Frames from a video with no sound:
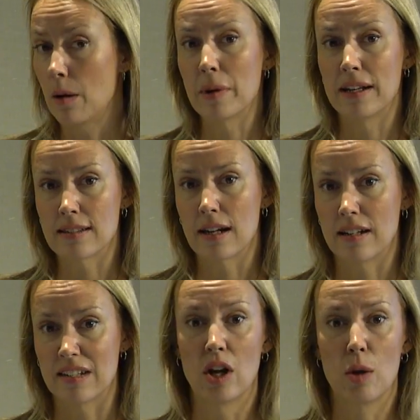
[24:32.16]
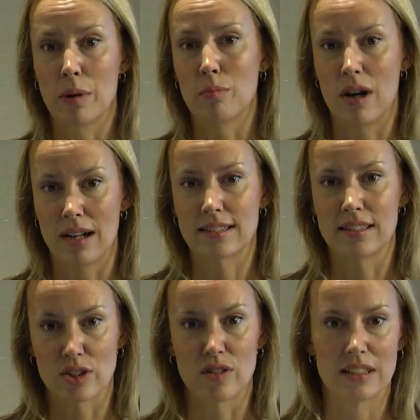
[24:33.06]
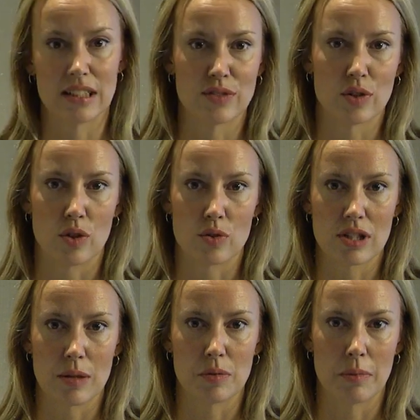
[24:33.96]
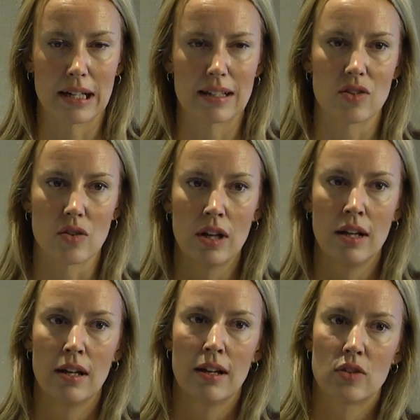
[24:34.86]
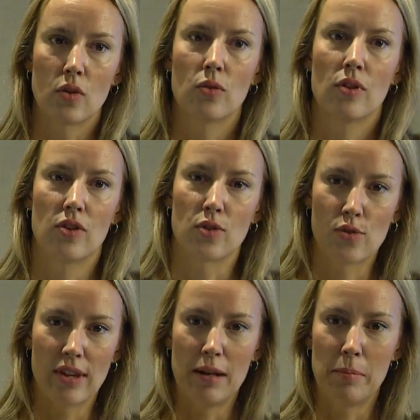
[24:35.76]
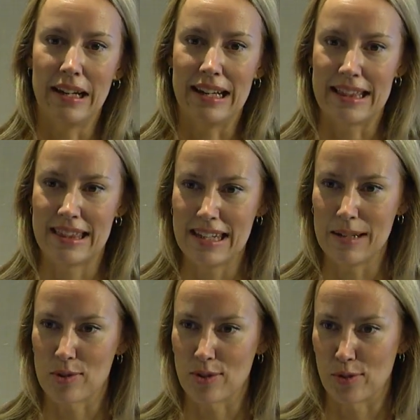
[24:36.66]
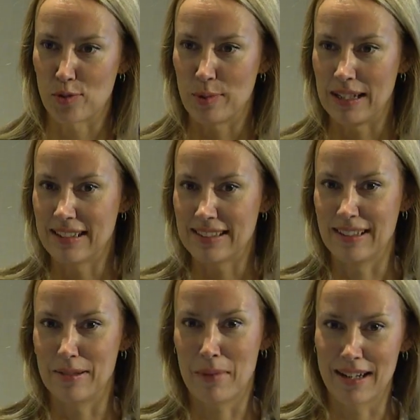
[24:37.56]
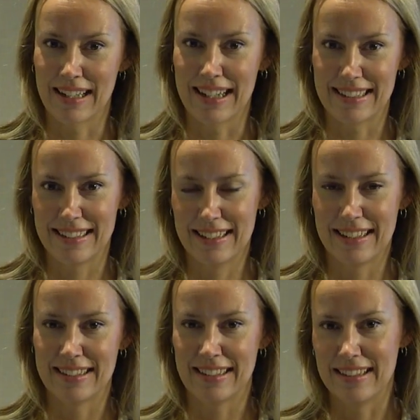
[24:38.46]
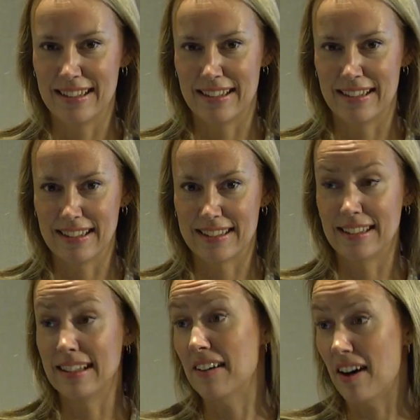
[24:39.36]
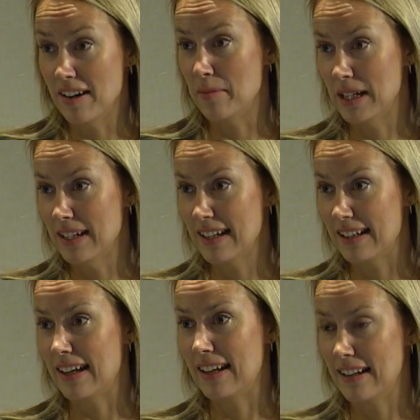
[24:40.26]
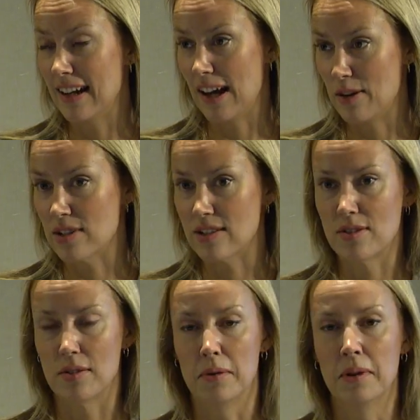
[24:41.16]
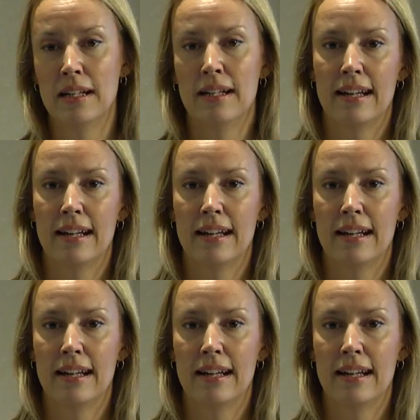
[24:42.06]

companies that are developing products and services for those types of markets. So the sustainability theme, so to speak, is in the market. It's in the economy, and that allows us to